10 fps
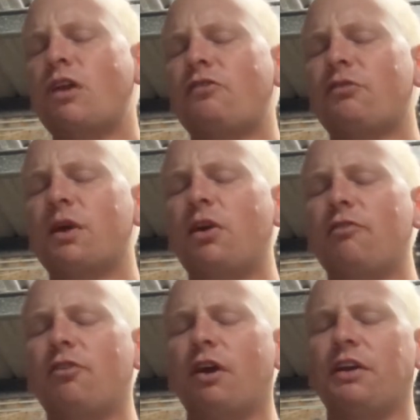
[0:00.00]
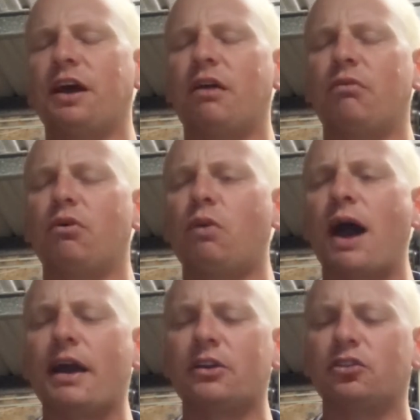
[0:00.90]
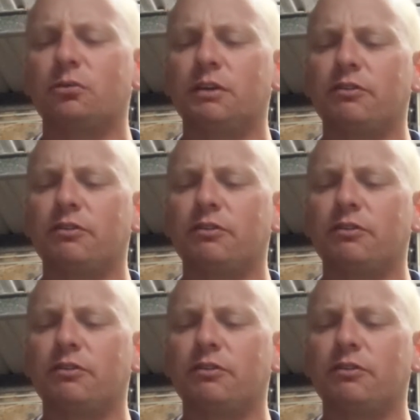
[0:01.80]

For me, I find Riwaka to be